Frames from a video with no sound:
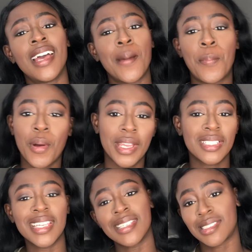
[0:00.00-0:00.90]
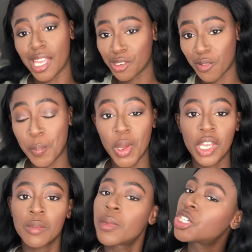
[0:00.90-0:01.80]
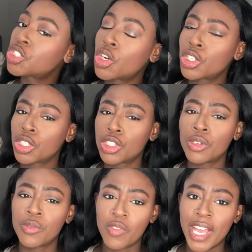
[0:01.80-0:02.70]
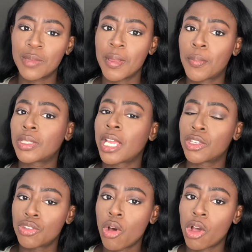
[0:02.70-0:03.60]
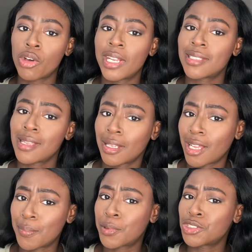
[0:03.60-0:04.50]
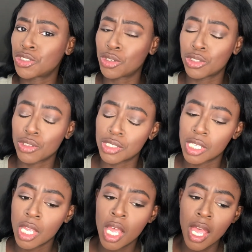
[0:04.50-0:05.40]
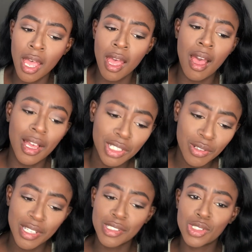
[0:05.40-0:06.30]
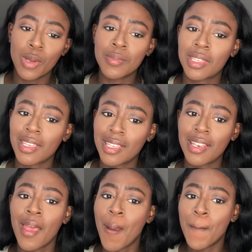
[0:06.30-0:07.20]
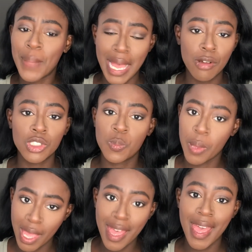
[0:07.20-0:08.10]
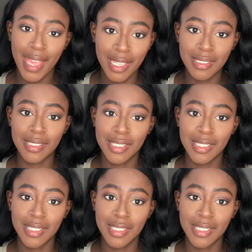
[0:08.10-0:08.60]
point inside of a point, make sure you invite people that you know are gonna turn up, because those 100 and something pounds per head